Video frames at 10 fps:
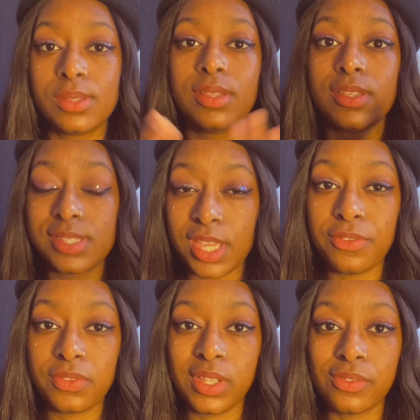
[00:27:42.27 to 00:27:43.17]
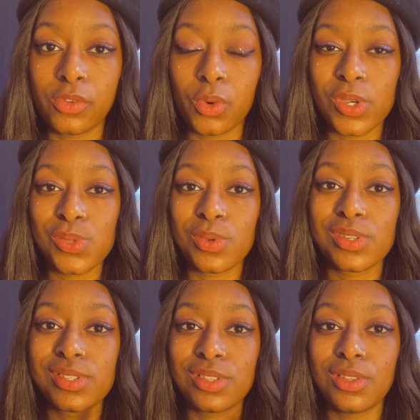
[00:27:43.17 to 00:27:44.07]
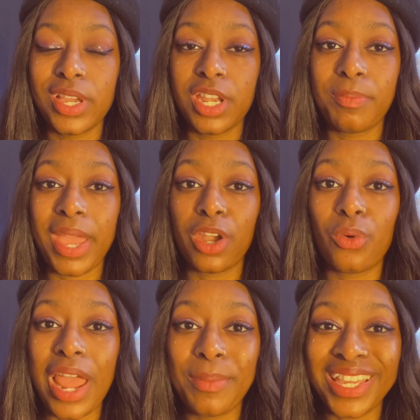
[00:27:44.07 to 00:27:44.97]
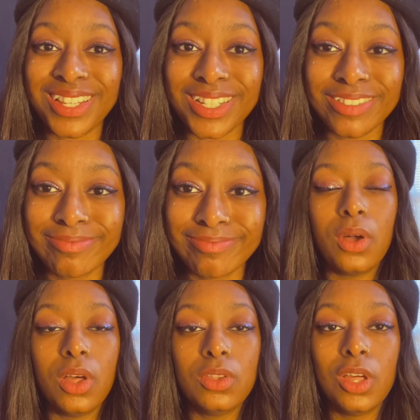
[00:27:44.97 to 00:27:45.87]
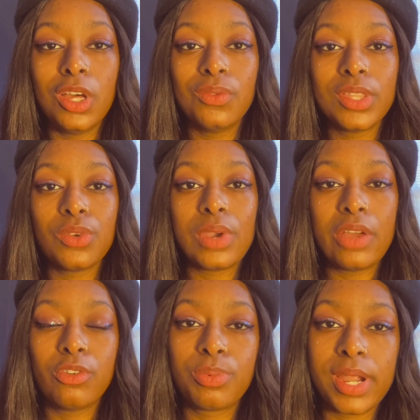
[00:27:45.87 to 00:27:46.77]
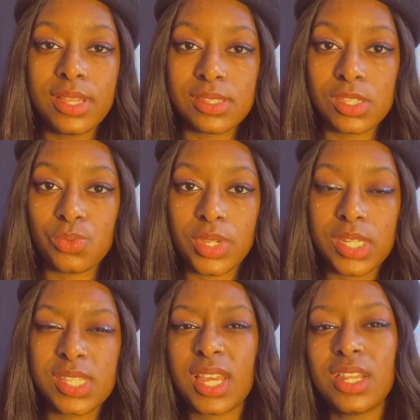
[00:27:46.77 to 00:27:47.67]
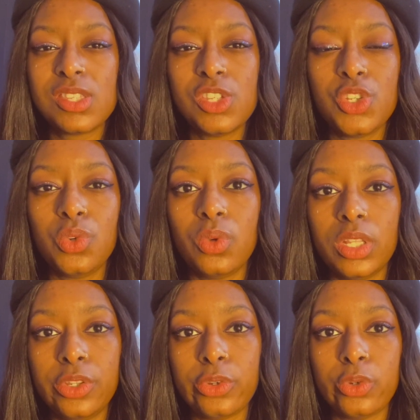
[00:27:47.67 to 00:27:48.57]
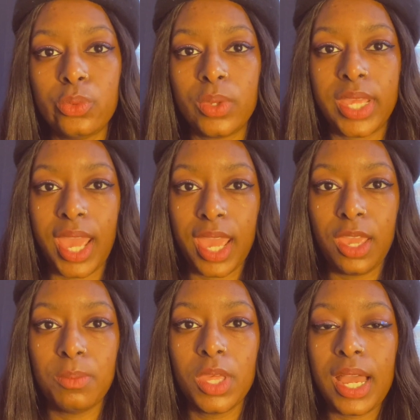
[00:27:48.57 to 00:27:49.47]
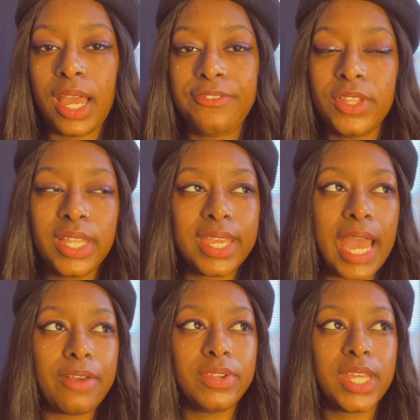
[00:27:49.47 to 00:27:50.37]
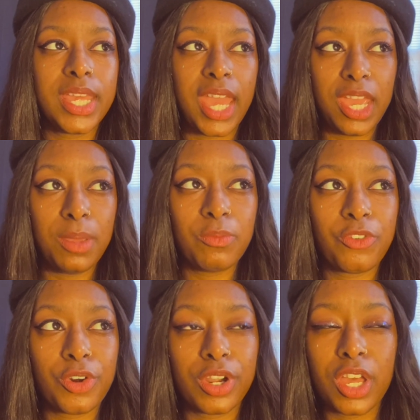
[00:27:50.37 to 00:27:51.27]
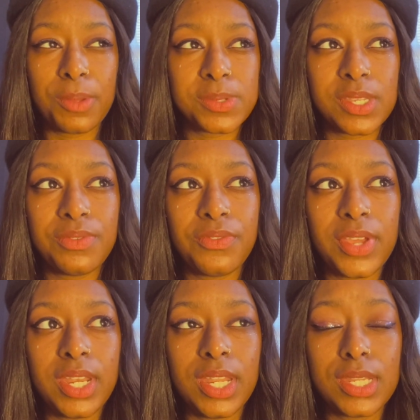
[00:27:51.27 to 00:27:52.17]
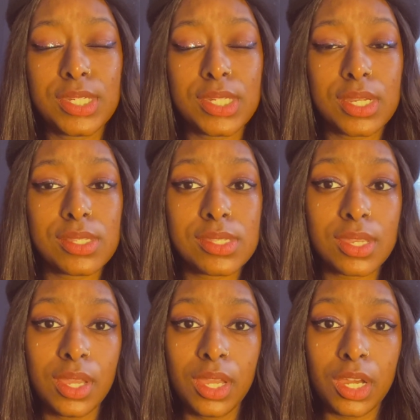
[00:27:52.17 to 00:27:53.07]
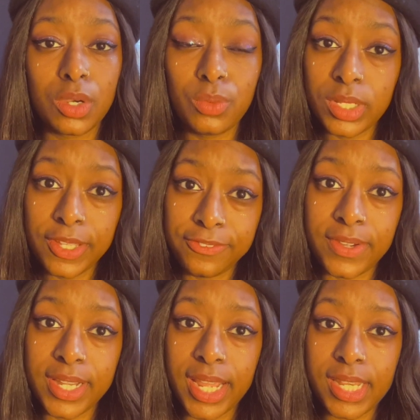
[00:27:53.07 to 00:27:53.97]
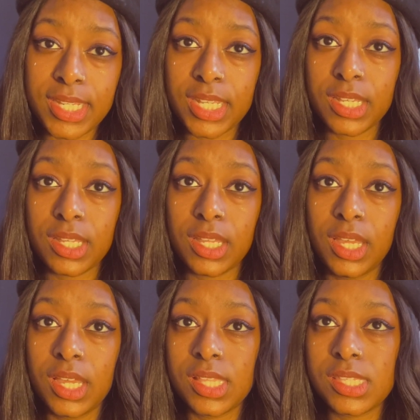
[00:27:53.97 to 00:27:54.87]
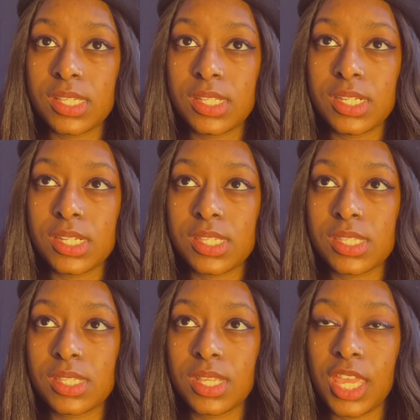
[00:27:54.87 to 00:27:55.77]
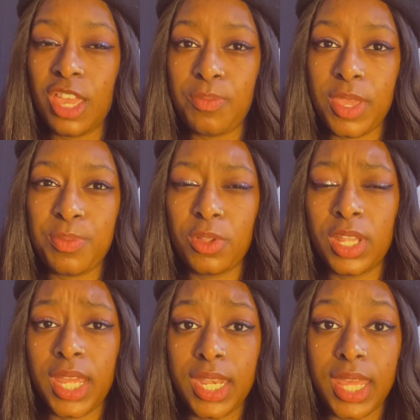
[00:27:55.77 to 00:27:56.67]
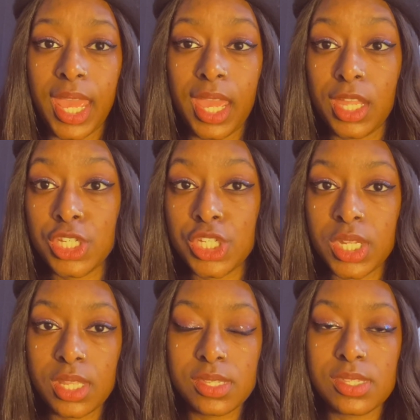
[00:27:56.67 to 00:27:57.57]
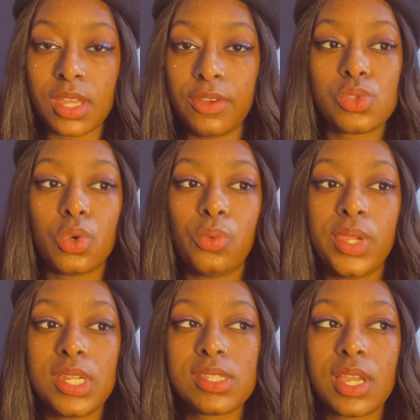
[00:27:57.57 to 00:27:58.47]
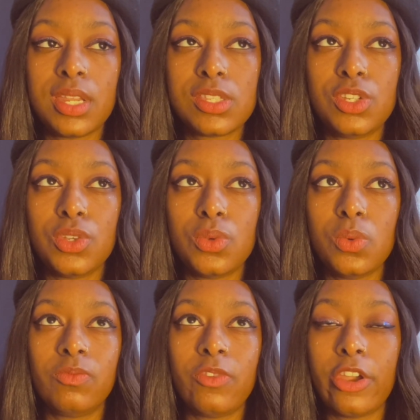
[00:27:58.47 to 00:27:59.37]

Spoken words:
Safely, of course. We're still in a panoramic. Along with the raffle prizes, we decided to do a little game. I feel like having a game for a cup sleeve event is just a really fun idea to just keep people engaged and stuff. So we decided to do very